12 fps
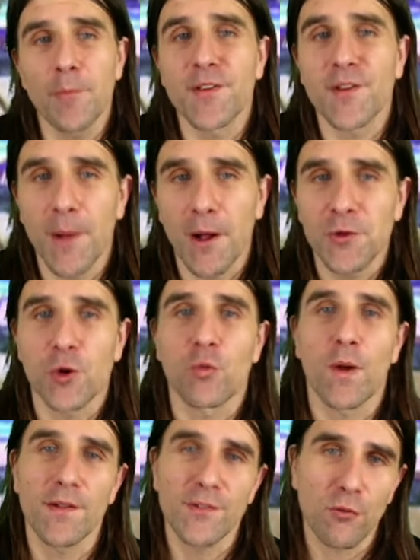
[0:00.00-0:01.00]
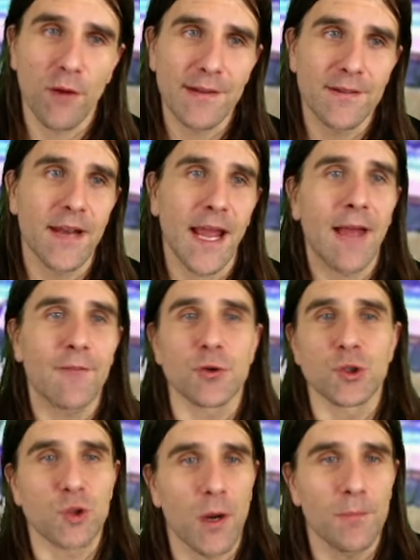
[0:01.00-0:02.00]
smelter resurrected
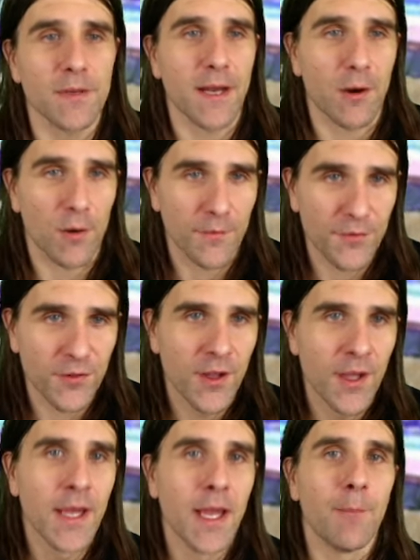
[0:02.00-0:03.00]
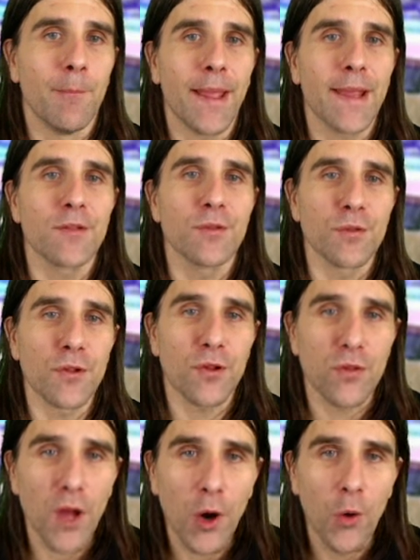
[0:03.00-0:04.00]
after Trump tariffs may
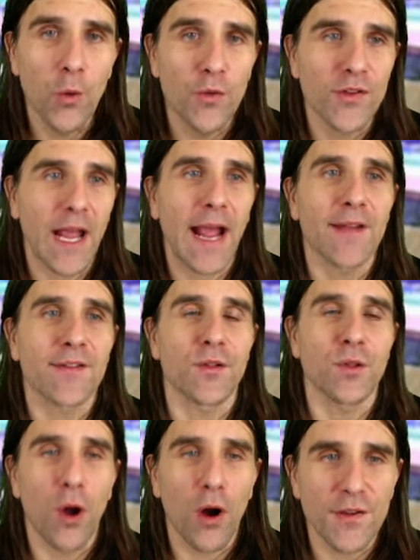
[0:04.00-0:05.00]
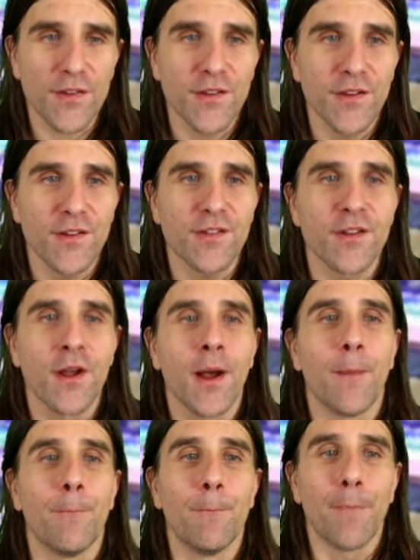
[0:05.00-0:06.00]
close as losses
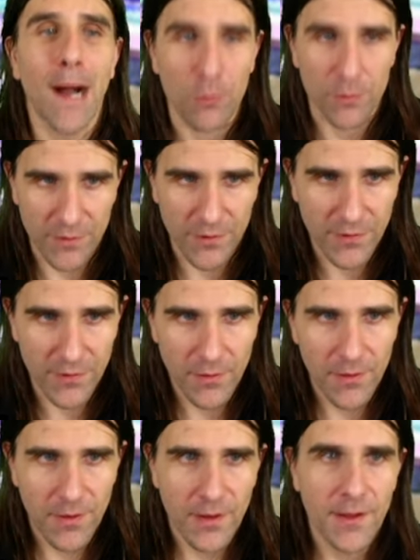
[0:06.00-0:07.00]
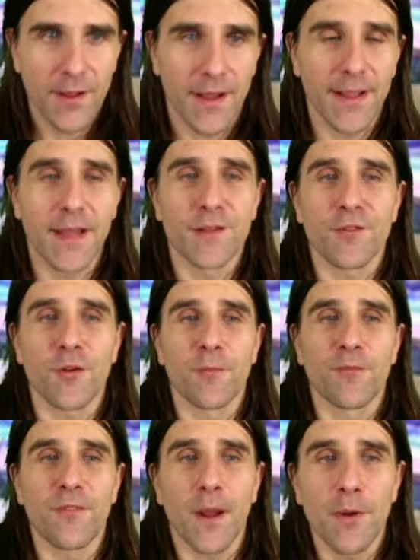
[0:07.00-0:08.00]
mount. Again, it's from
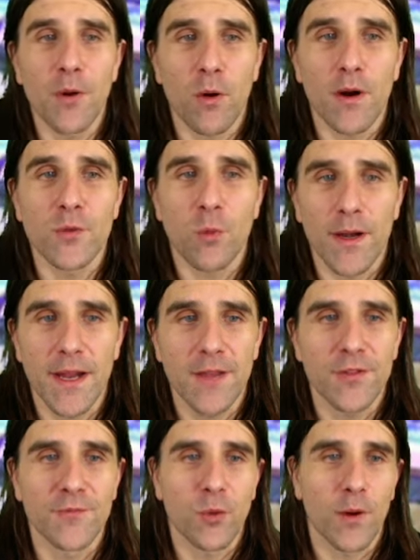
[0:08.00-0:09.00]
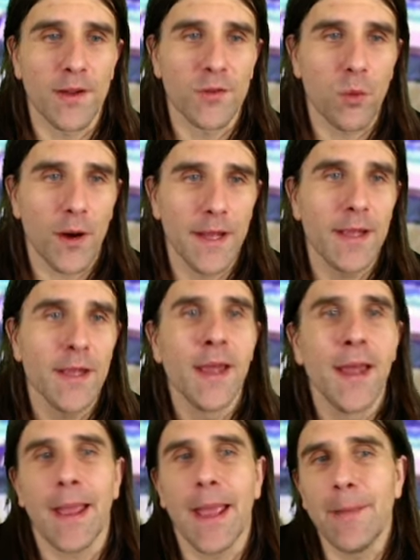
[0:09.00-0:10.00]
February 28th of 2020,
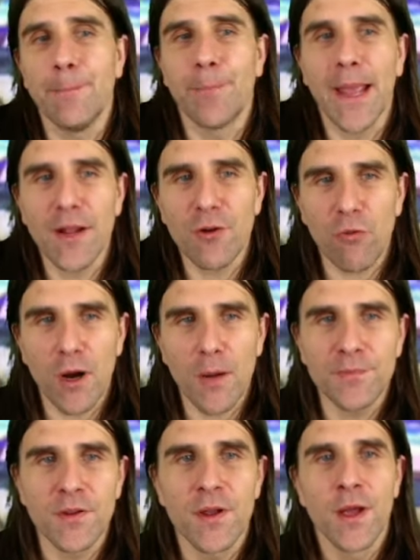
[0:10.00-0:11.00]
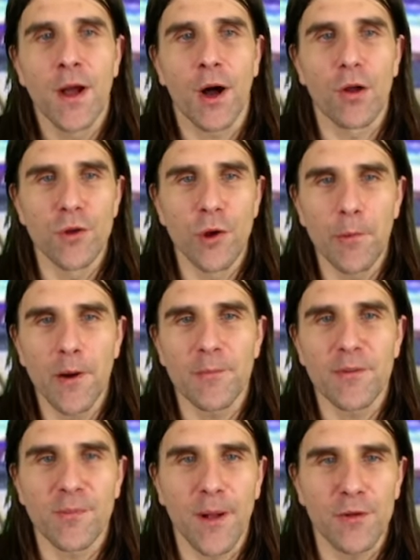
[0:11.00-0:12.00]
a bankrupt aluminum
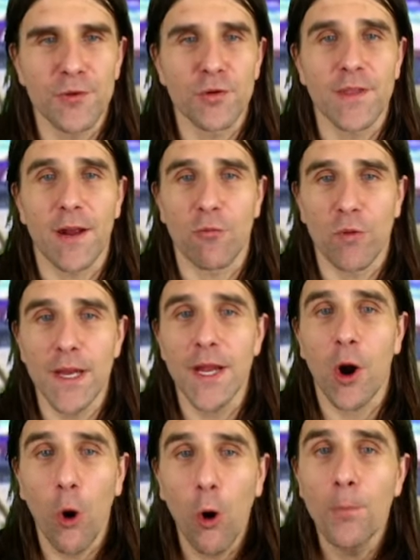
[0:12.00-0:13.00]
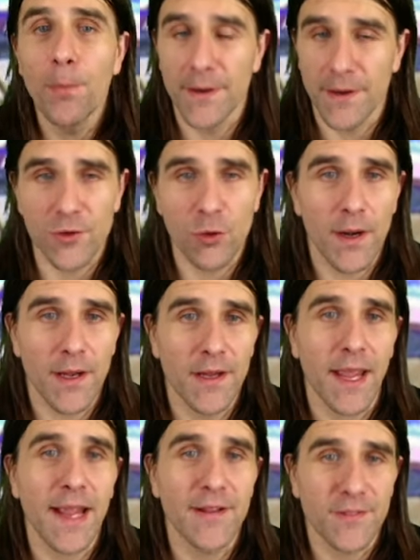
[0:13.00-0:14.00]
smelter that reopened in
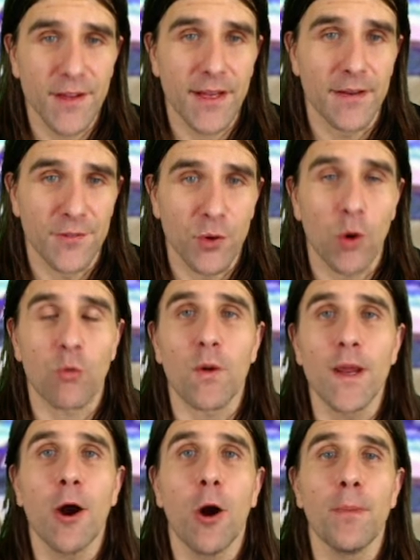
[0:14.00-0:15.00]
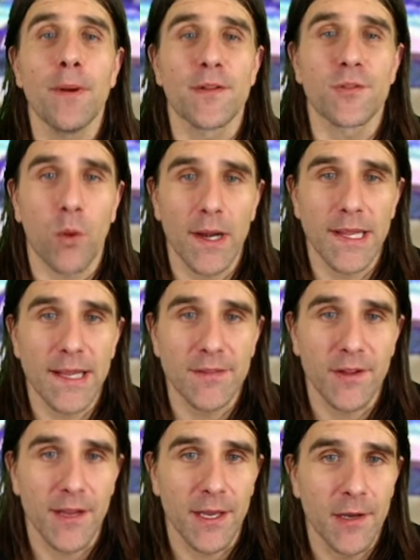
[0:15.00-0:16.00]
2018. So it reopened in
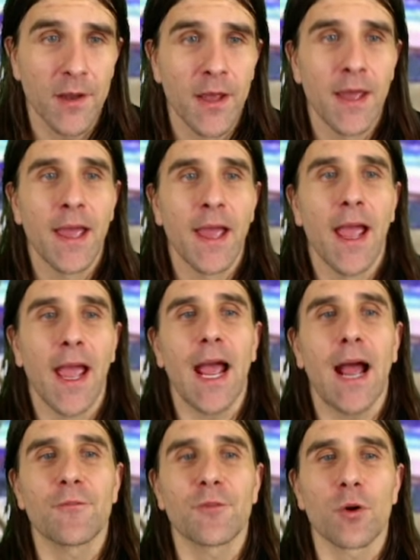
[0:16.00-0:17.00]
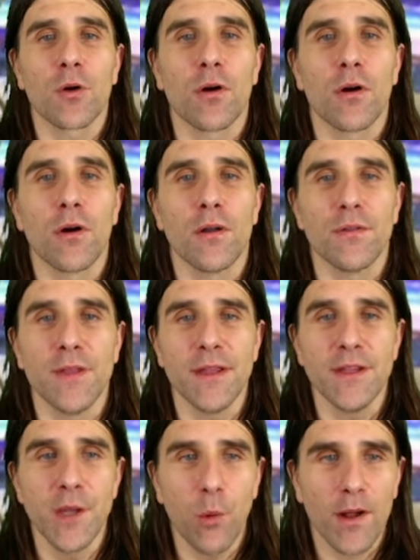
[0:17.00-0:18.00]
2018 after the
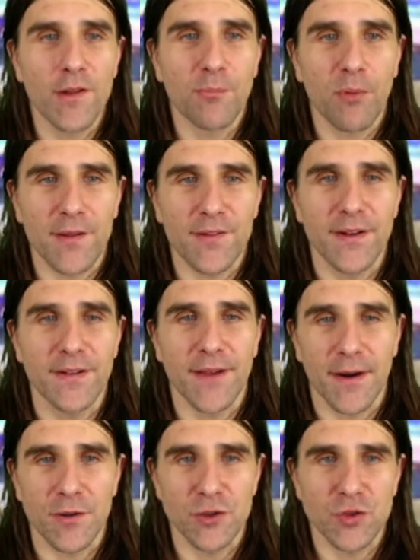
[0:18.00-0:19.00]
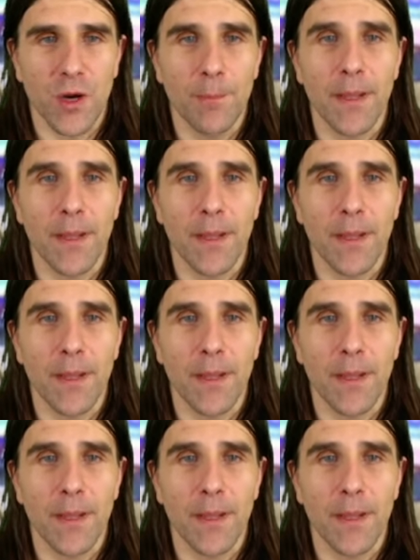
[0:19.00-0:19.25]
U.S. President Donald Trump